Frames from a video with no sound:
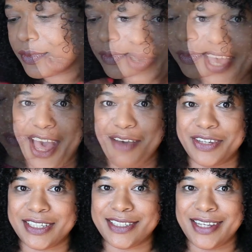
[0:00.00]
we have
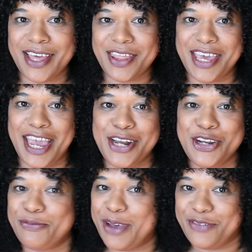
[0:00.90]
it, the end
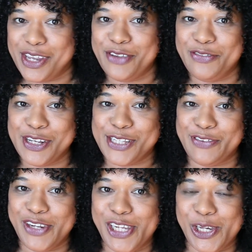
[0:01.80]
of my very first
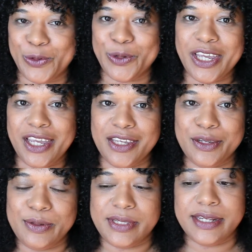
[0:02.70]
video
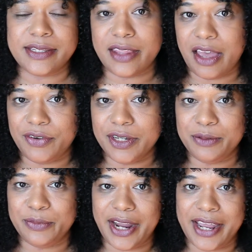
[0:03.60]
using South
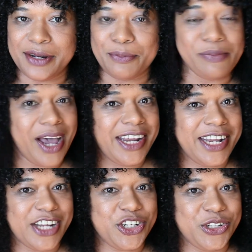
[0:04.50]
African brand My
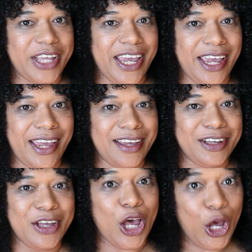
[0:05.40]
Natural Hair
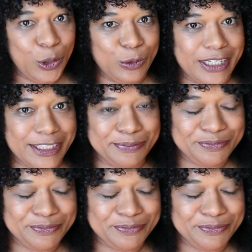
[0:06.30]
only.